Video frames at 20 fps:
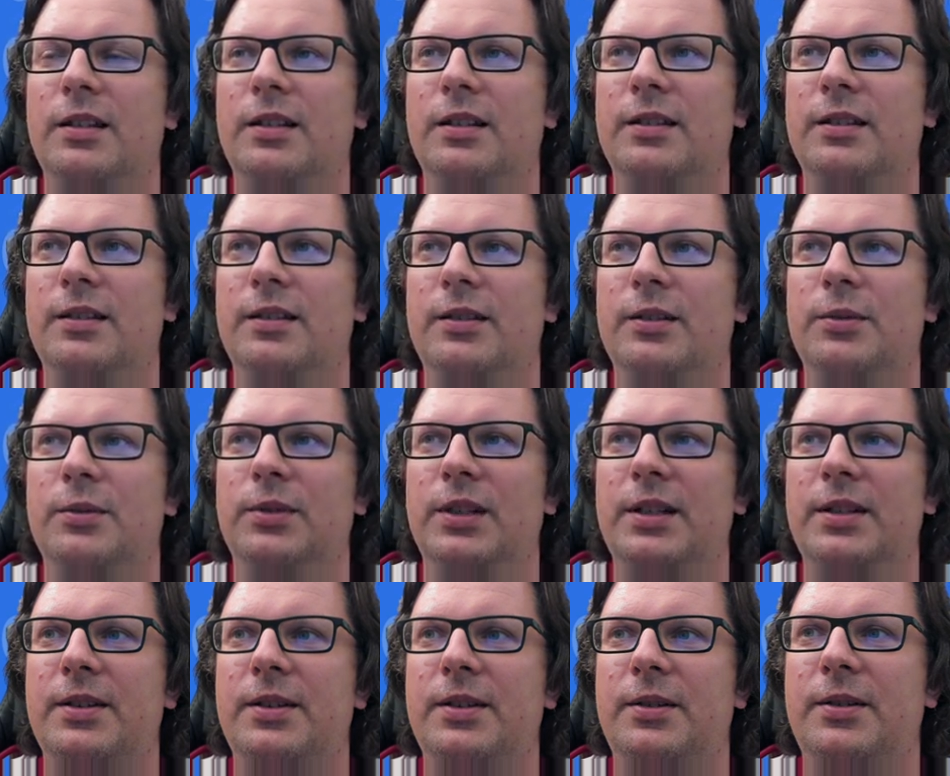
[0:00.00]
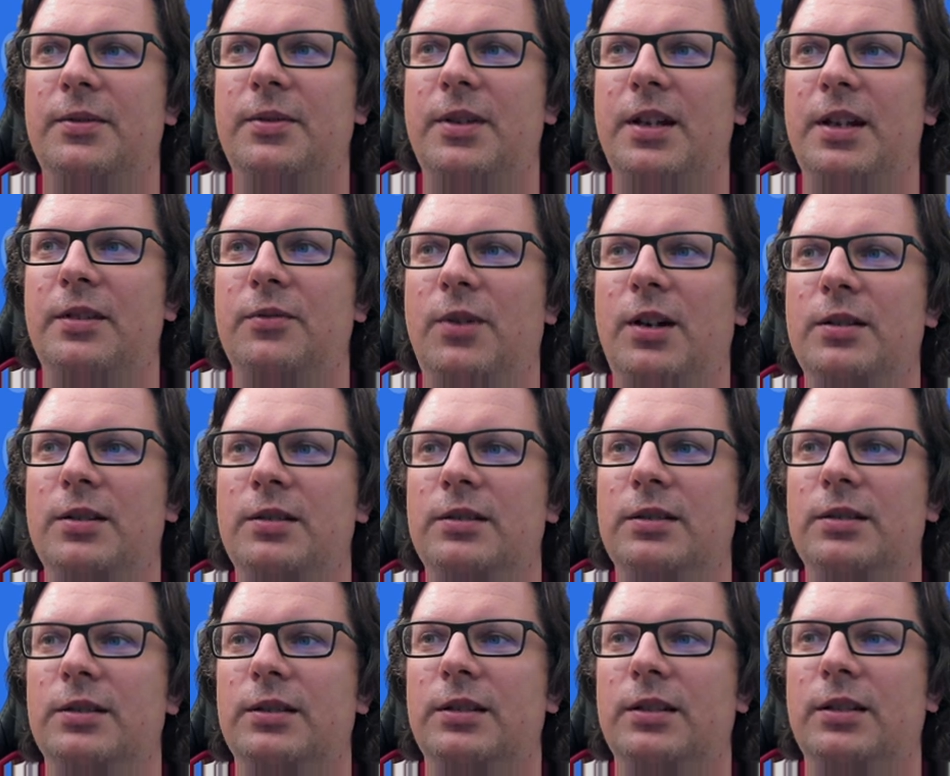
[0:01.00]
So let's create one.
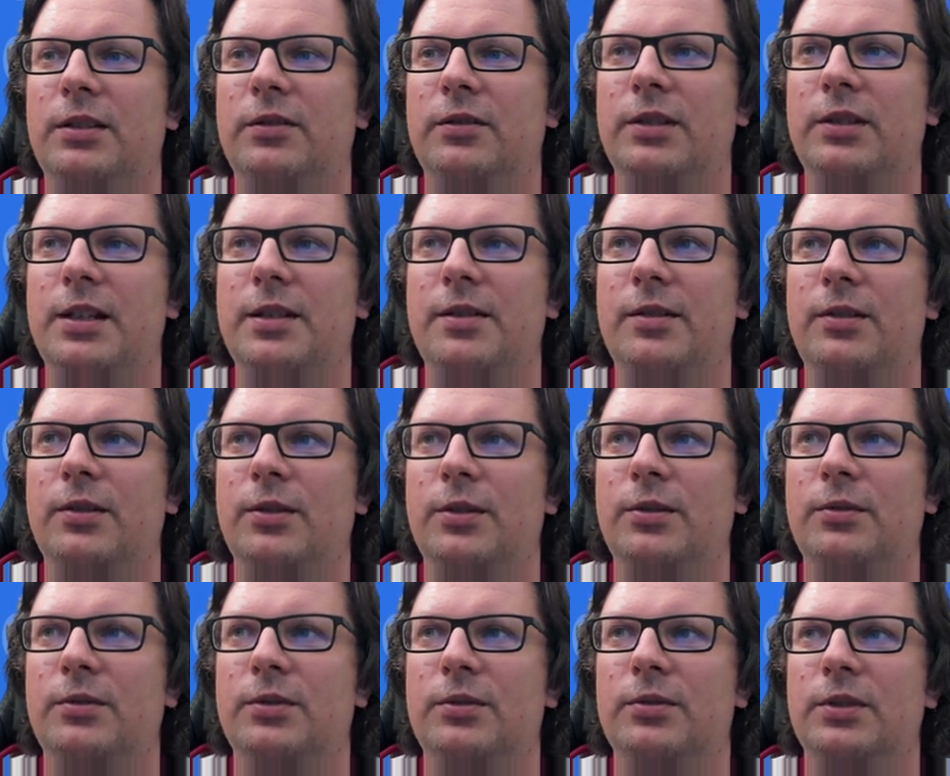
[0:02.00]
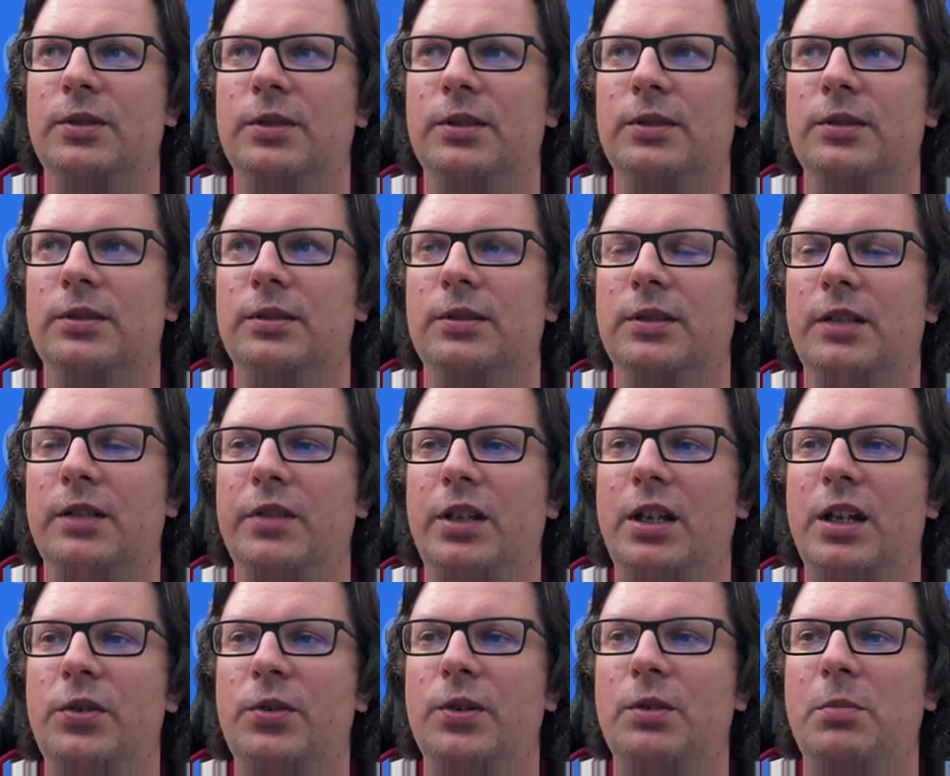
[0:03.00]
Let's go to the
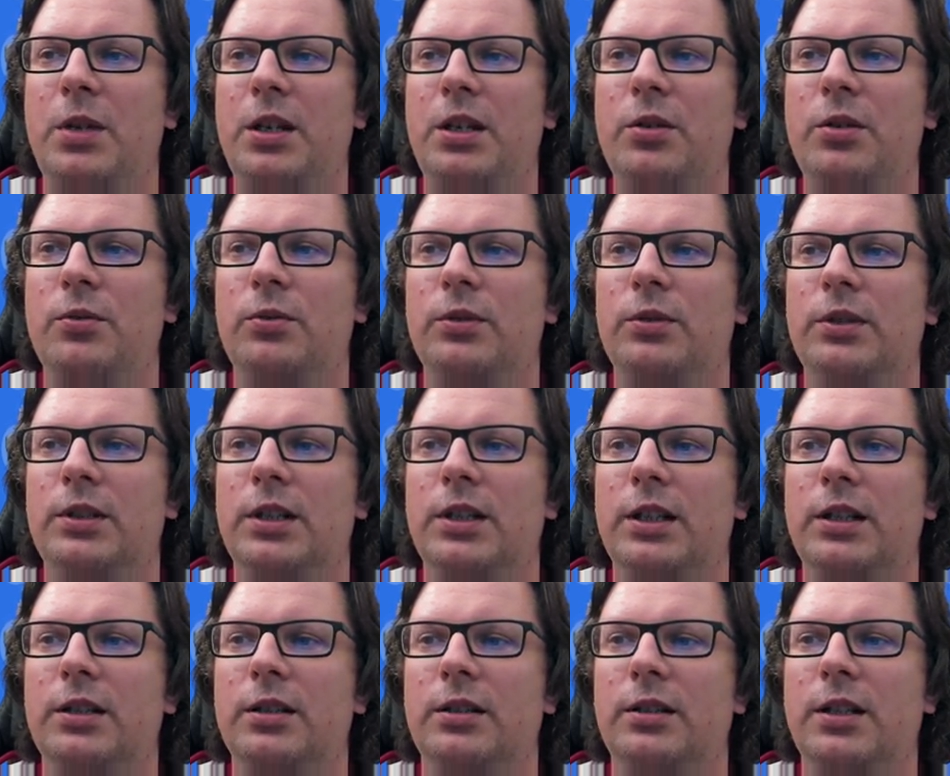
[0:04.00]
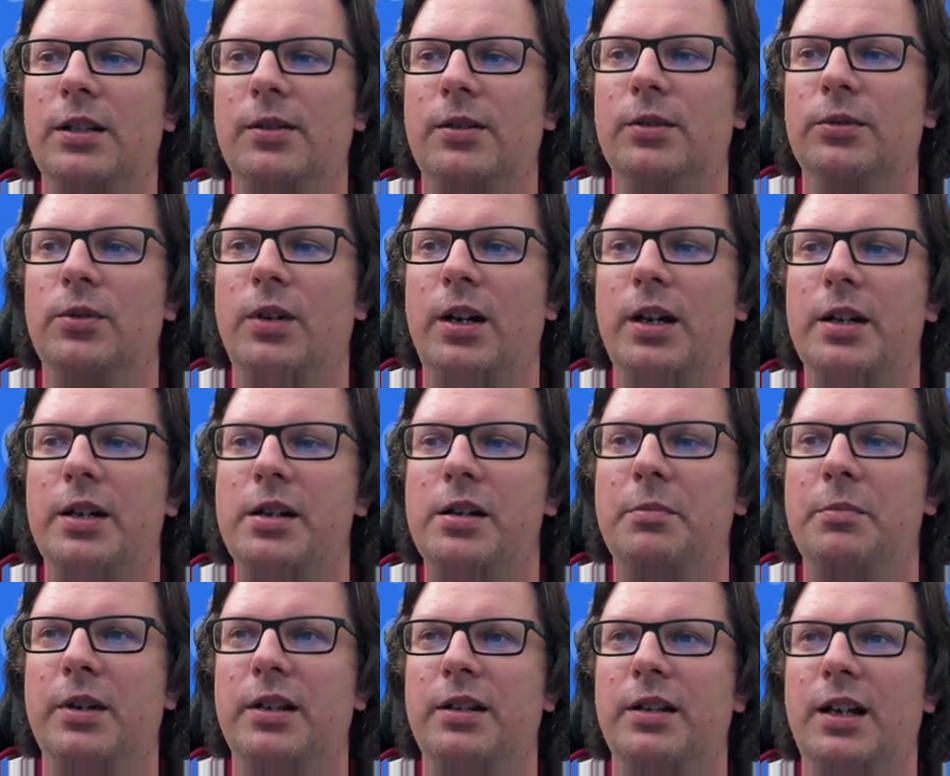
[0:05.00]
navigation menu, then let's go to IAM
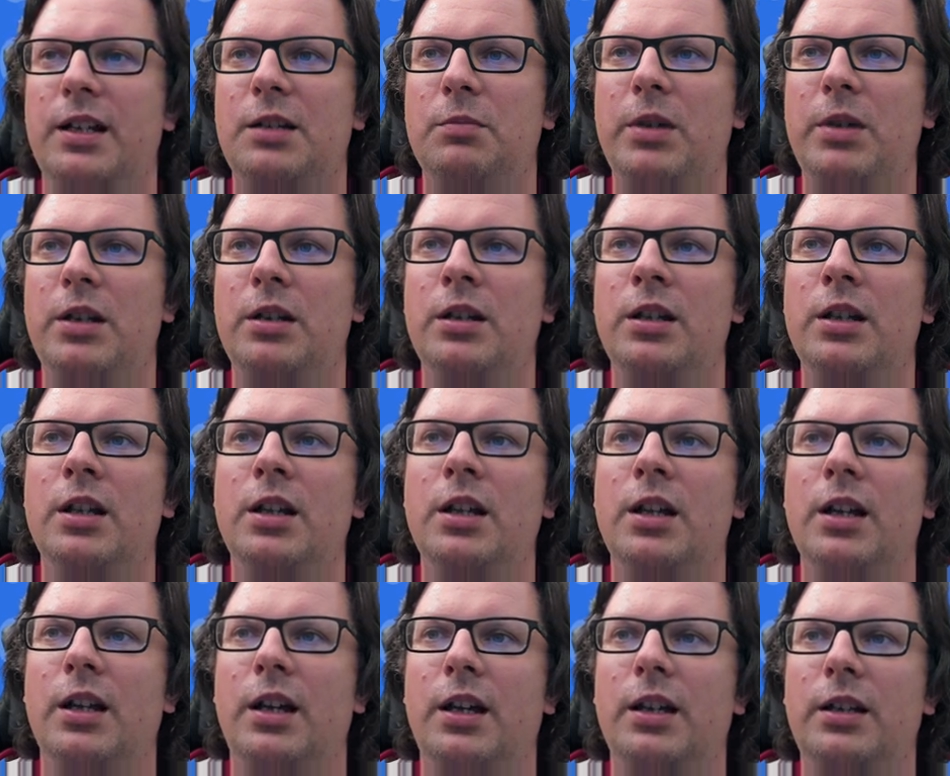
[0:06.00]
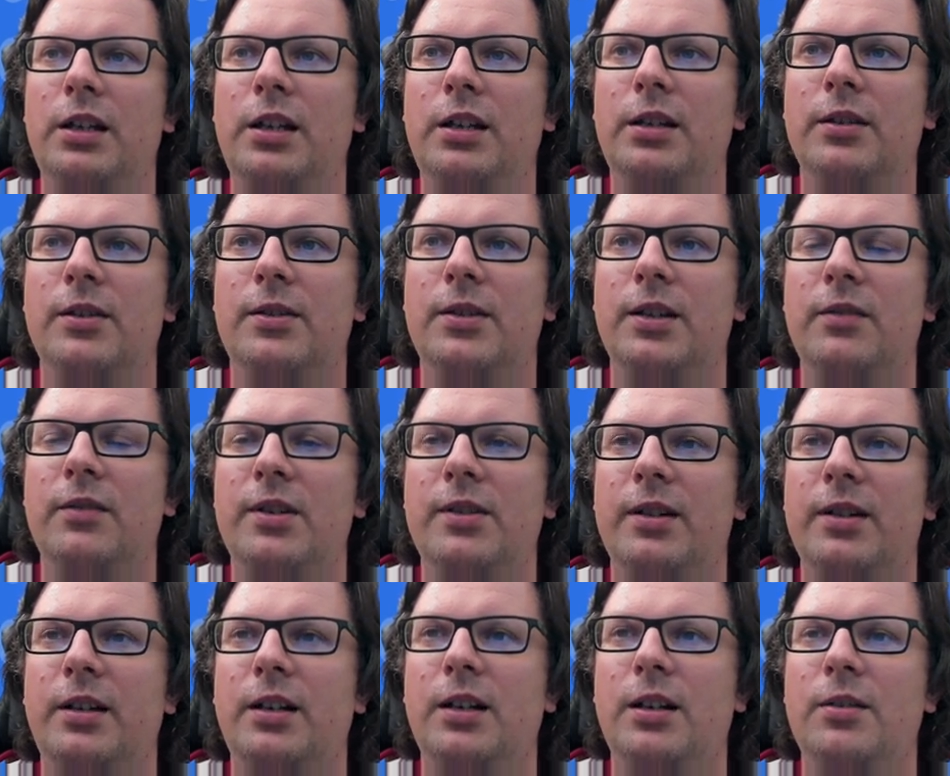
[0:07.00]
and admin, and in the service
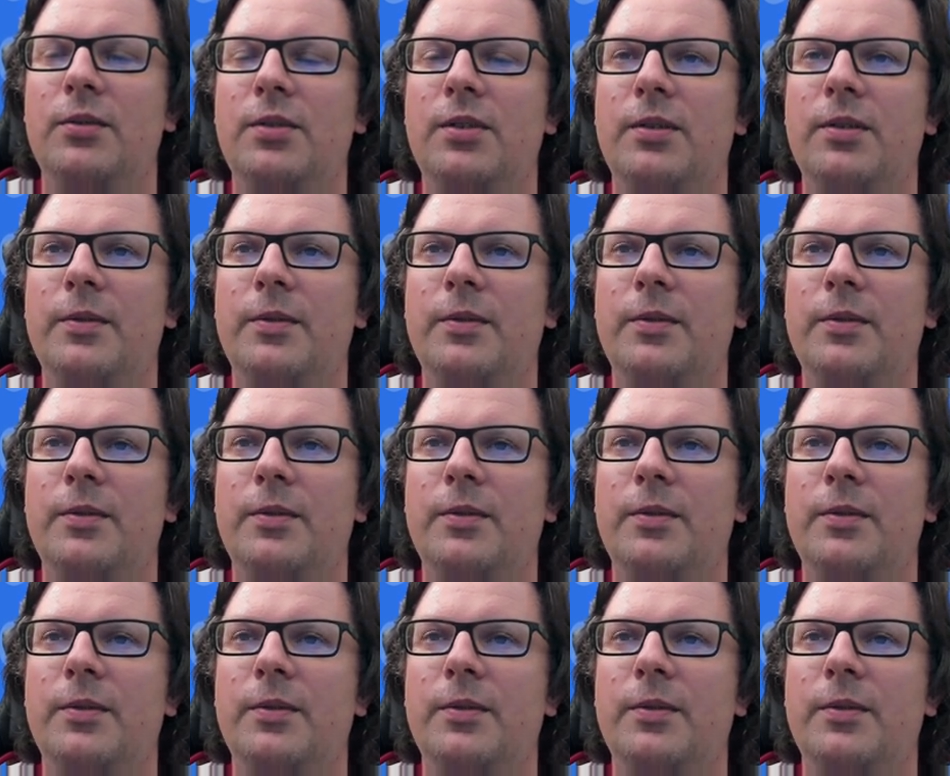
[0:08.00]
accounts